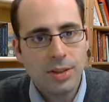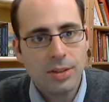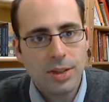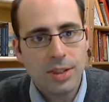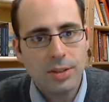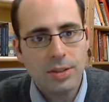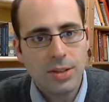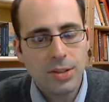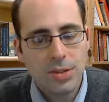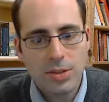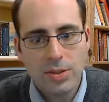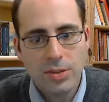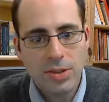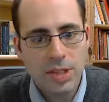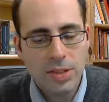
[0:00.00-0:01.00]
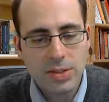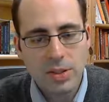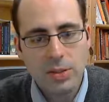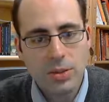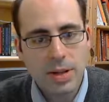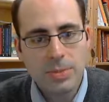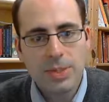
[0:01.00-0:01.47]
Right? Those 3 things are
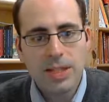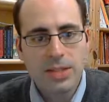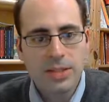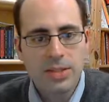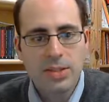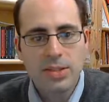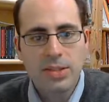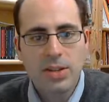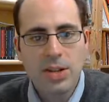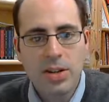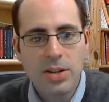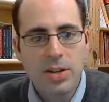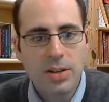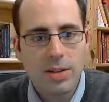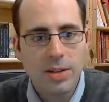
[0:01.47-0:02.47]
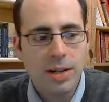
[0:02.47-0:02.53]
great places to start.